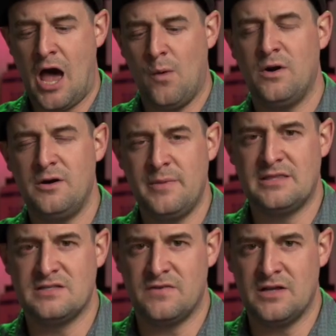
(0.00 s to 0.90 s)
I wanted to make
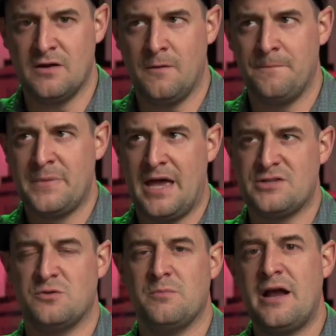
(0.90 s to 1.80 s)
this video
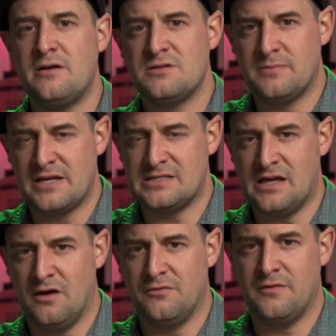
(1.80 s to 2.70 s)
as a reminder to
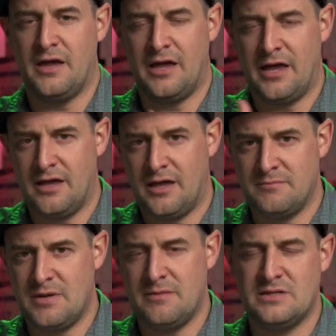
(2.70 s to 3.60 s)
myself, and,
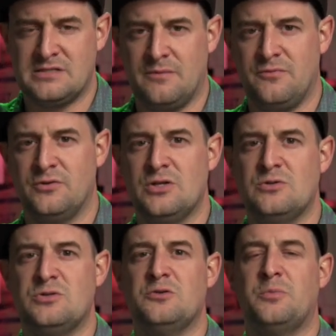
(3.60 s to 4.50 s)
and maybe it's helpful to you
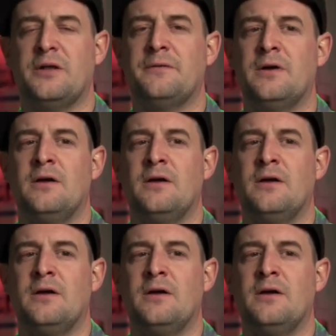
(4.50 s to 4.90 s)
too, but